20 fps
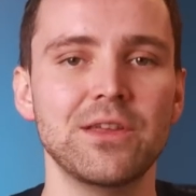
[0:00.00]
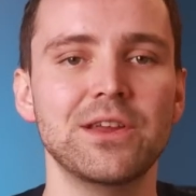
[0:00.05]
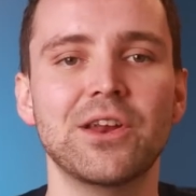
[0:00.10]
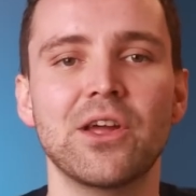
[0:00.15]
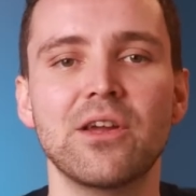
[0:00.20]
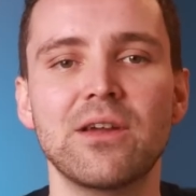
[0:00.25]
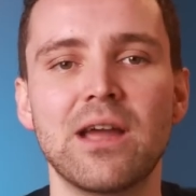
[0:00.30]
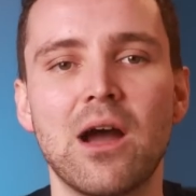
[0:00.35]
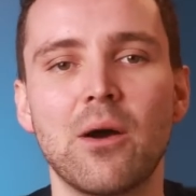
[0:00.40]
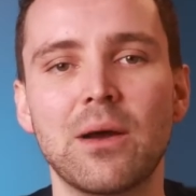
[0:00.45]
that you
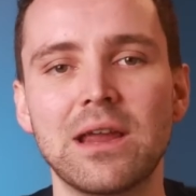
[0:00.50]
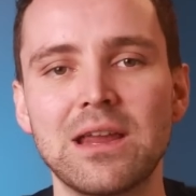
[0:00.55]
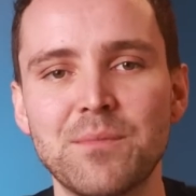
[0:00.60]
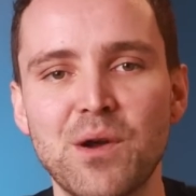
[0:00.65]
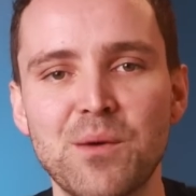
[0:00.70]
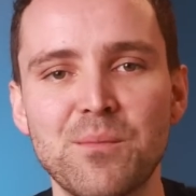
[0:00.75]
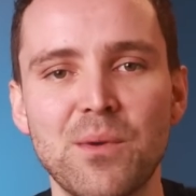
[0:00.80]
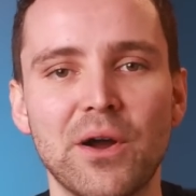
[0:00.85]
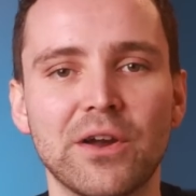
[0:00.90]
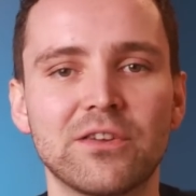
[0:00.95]
know how
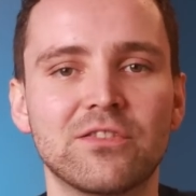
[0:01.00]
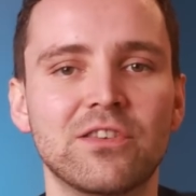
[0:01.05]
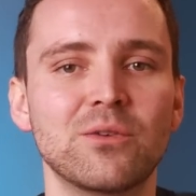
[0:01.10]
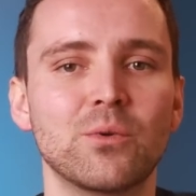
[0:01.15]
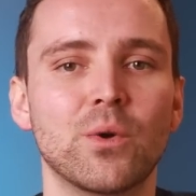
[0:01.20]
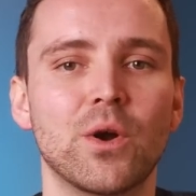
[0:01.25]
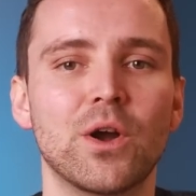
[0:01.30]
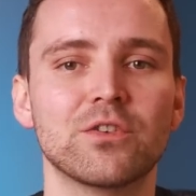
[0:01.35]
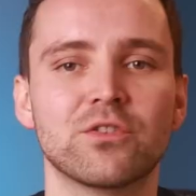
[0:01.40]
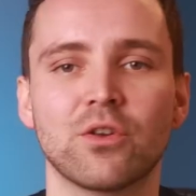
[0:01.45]
email marketing
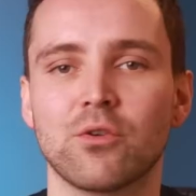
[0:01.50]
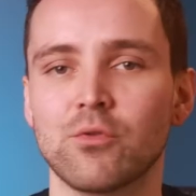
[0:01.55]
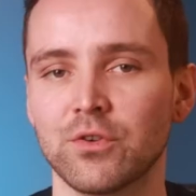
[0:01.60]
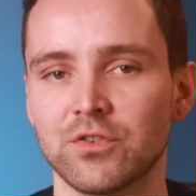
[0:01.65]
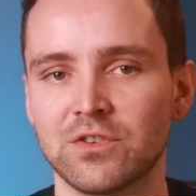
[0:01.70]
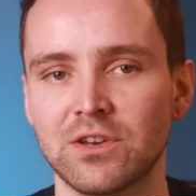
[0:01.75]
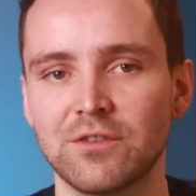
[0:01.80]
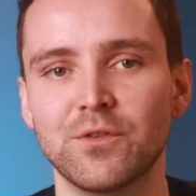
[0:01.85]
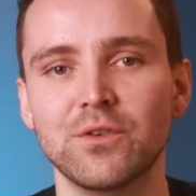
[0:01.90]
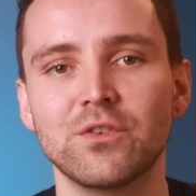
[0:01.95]
works
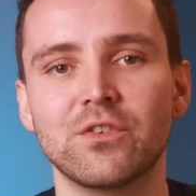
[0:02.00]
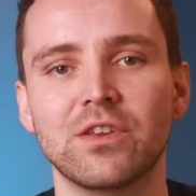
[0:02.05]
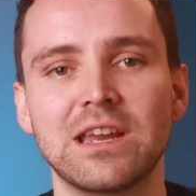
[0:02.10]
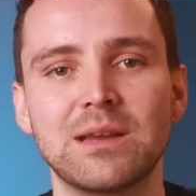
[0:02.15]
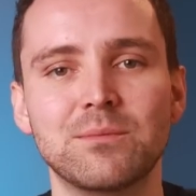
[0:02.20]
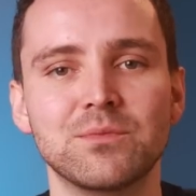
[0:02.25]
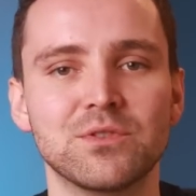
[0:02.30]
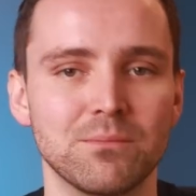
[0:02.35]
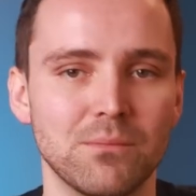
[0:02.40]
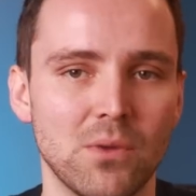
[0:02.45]
across different
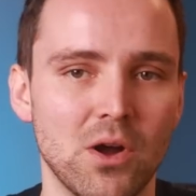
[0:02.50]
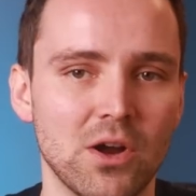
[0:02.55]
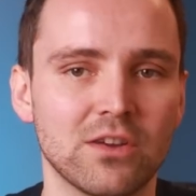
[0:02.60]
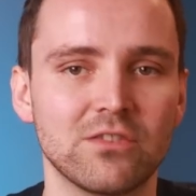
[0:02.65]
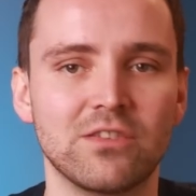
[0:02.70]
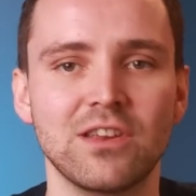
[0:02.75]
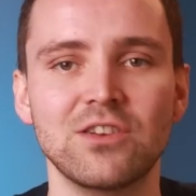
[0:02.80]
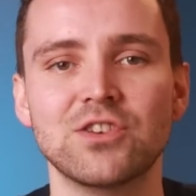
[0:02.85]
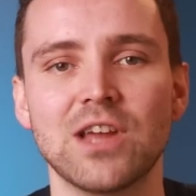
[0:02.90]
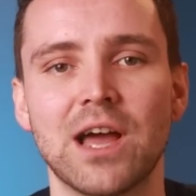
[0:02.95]
teams and
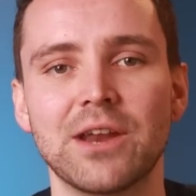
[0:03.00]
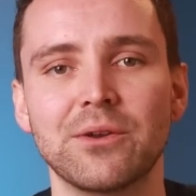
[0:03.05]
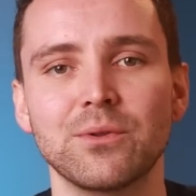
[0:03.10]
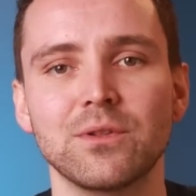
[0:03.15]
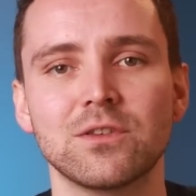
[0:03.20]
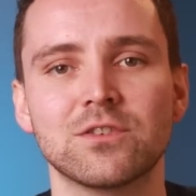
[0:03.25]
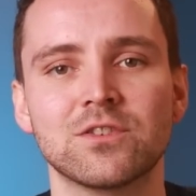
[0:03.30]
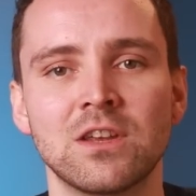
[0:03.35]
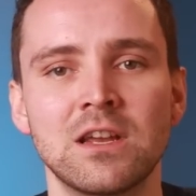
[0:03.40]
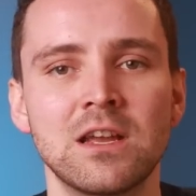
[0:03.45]
marketing
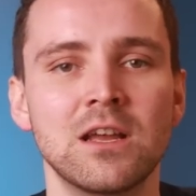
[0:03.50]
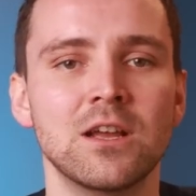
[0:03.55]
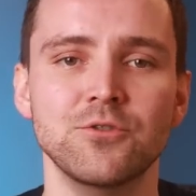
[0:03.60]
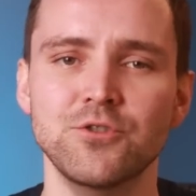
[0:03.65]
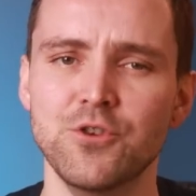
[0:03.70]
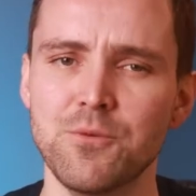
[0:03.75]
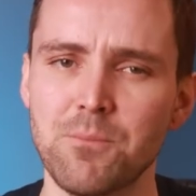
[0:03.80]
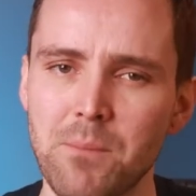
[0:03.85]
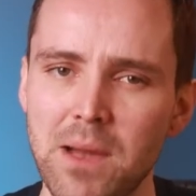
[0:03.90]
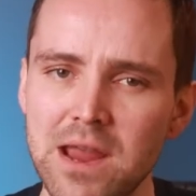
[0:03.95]
channels,
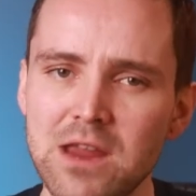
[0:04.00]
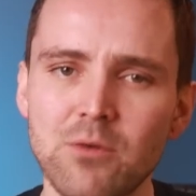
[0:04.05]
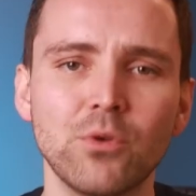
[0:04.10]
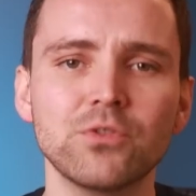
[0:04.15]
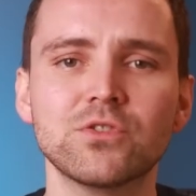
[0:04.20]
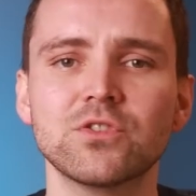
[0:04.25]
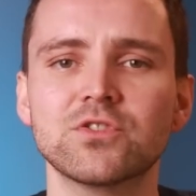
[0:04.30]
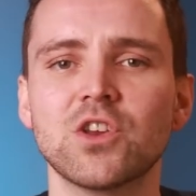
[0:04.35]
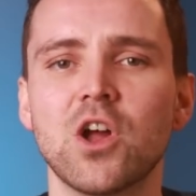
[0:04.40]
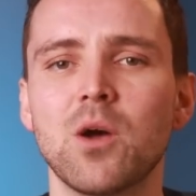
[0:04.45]
you may
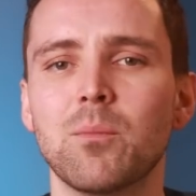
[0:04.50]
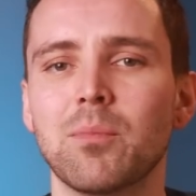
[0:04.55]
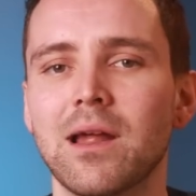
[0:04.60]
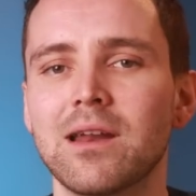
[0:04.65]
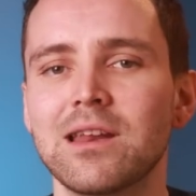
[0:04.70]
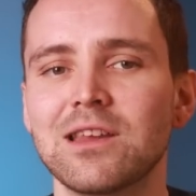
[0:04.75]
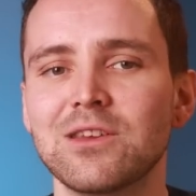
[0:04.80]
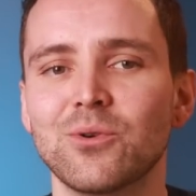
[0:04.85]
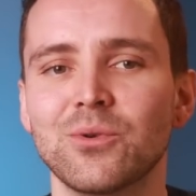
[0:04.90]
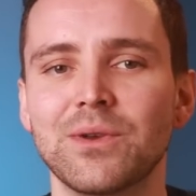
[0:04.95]
want to start
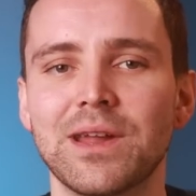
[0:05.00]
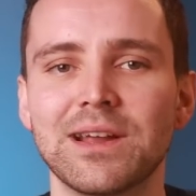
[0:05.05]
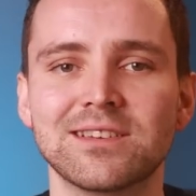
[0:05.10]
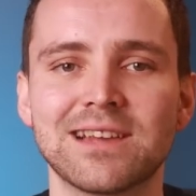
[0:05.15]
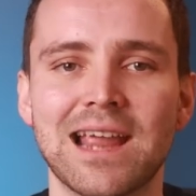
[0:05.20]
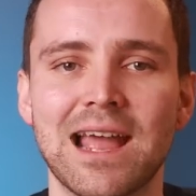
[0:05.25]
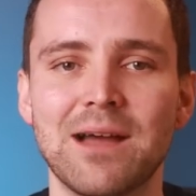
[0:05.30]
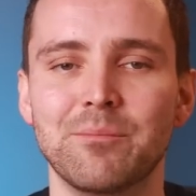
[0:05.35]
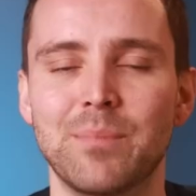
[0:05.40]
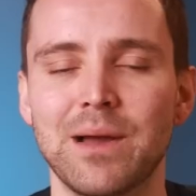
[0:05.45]
planning your next
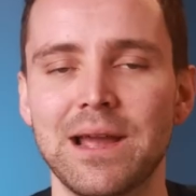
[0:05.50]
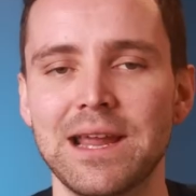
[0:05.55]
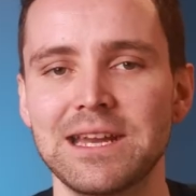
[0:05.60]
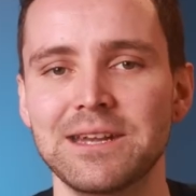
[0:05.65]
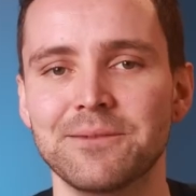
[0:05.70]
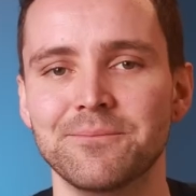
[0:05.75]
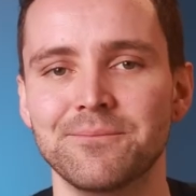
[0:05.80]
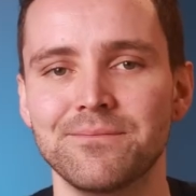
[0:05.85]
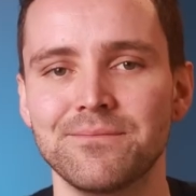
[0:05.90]
campaign.